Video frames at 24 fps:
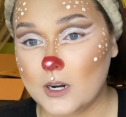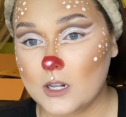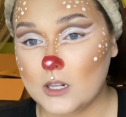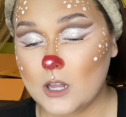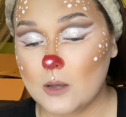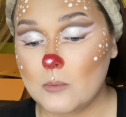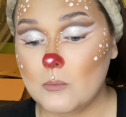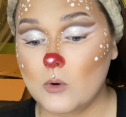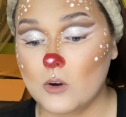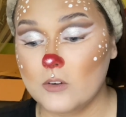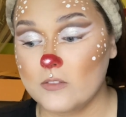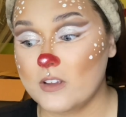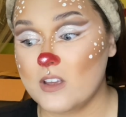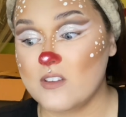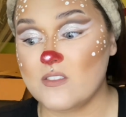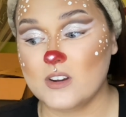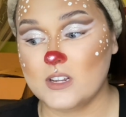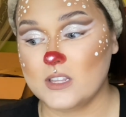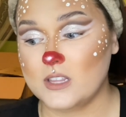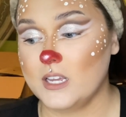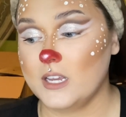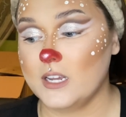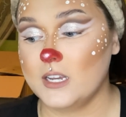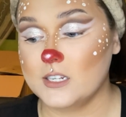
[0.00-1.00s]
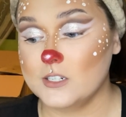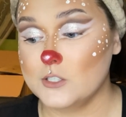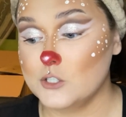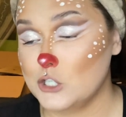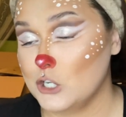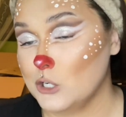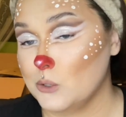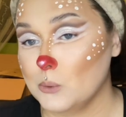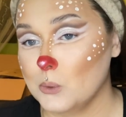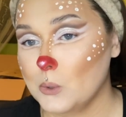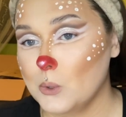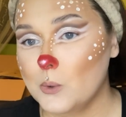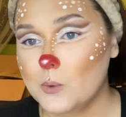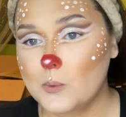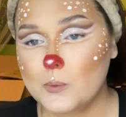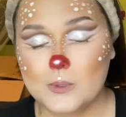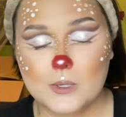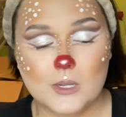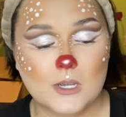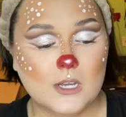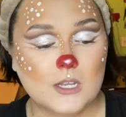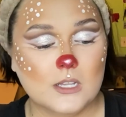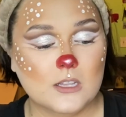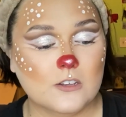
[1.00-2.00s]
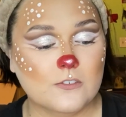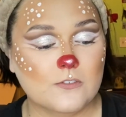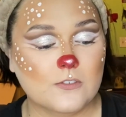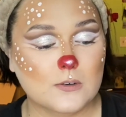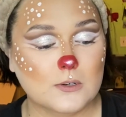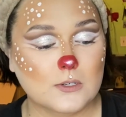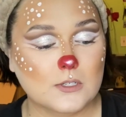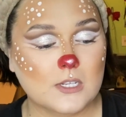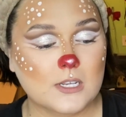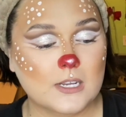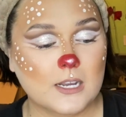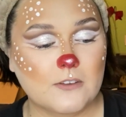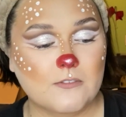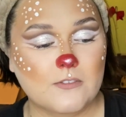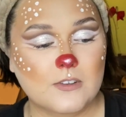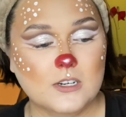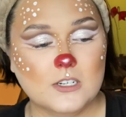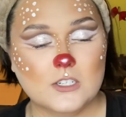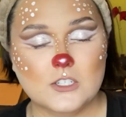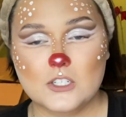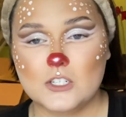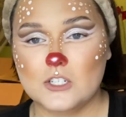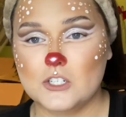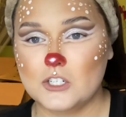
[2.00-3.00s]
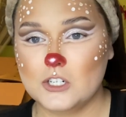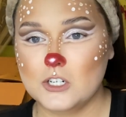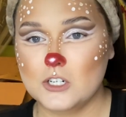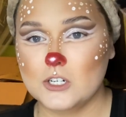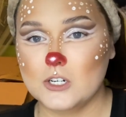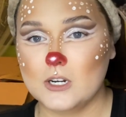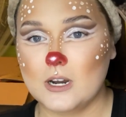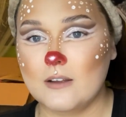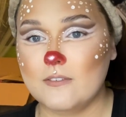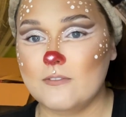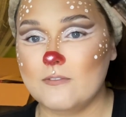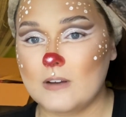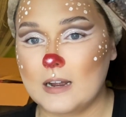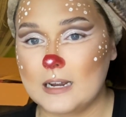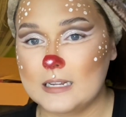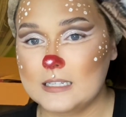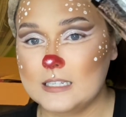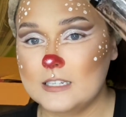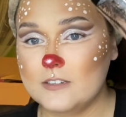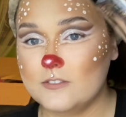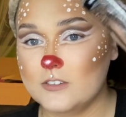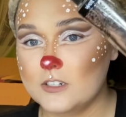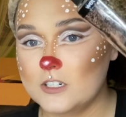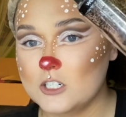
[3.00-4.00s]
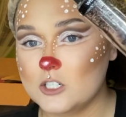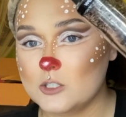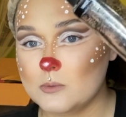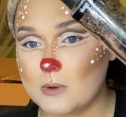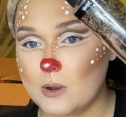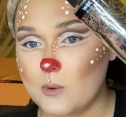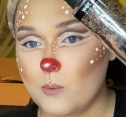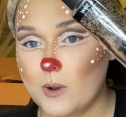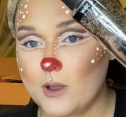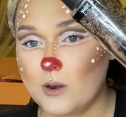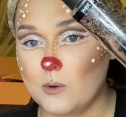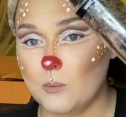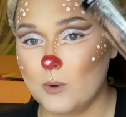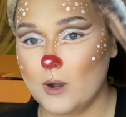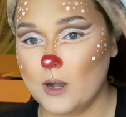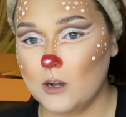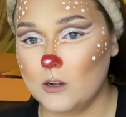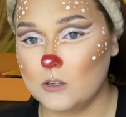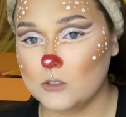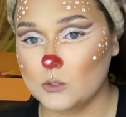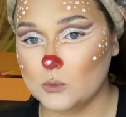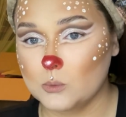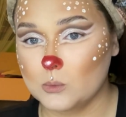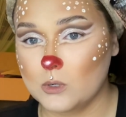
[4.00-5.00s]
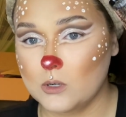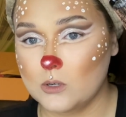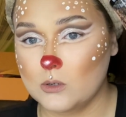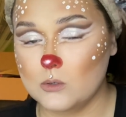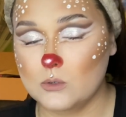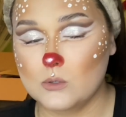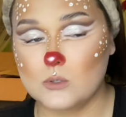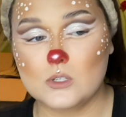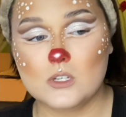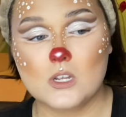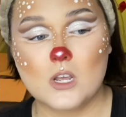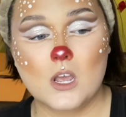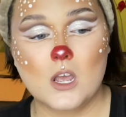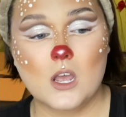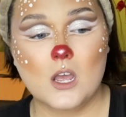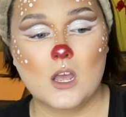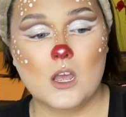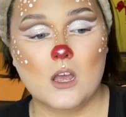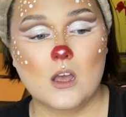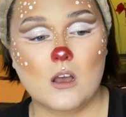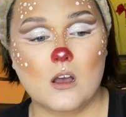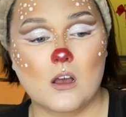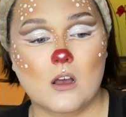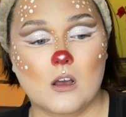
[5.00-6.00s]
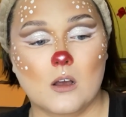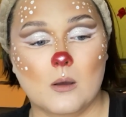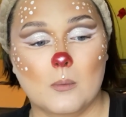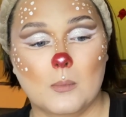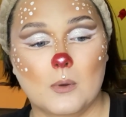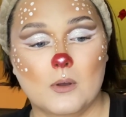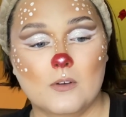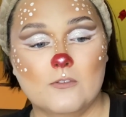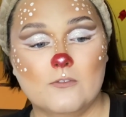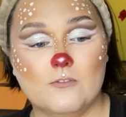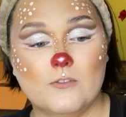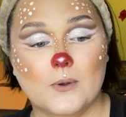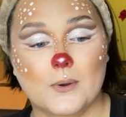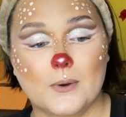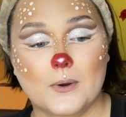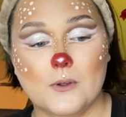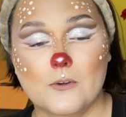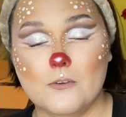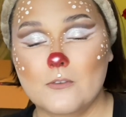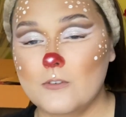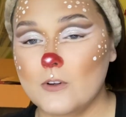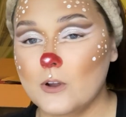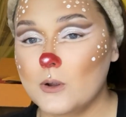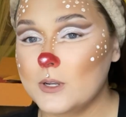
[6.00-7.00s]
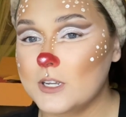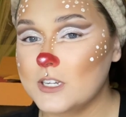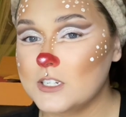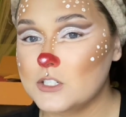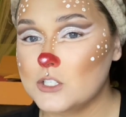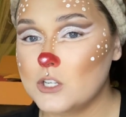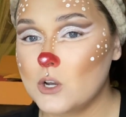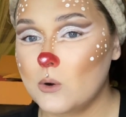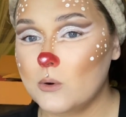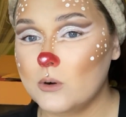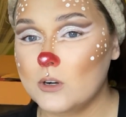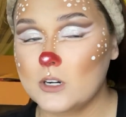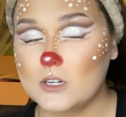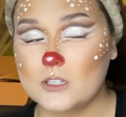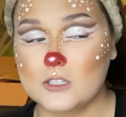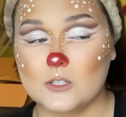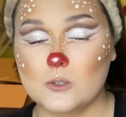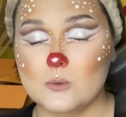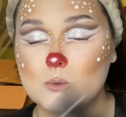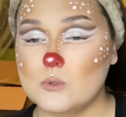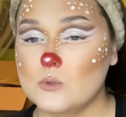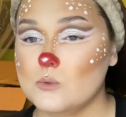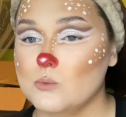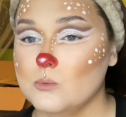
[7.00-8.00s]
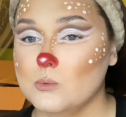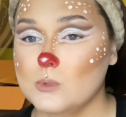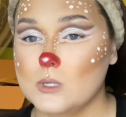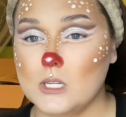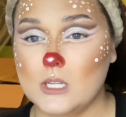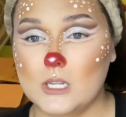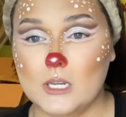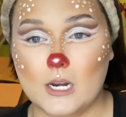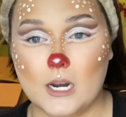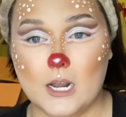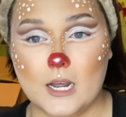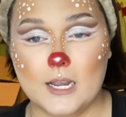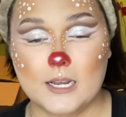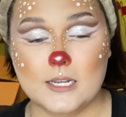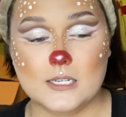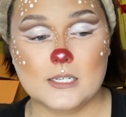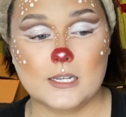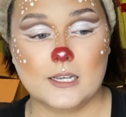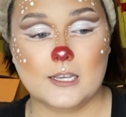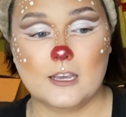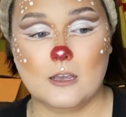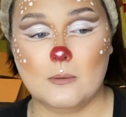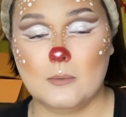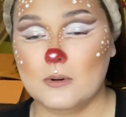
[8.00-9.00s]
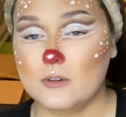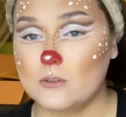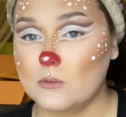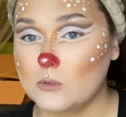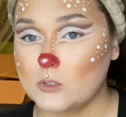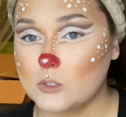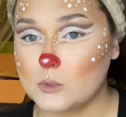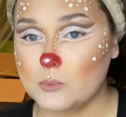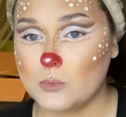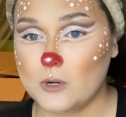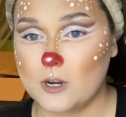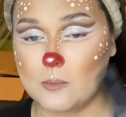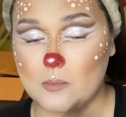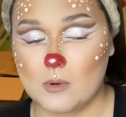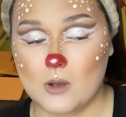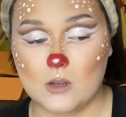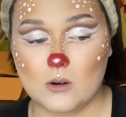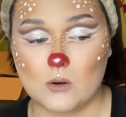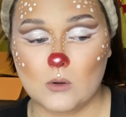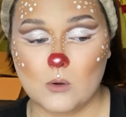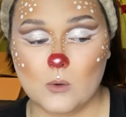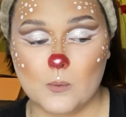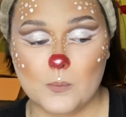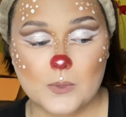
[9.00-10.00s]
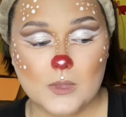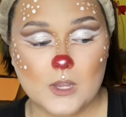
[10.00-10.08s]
lot more of everything in general. The first thing I finished this year, I finally finished my Wet n Wild Rose Photo Focus Toner. This was really nice. It came in a little spray bottle.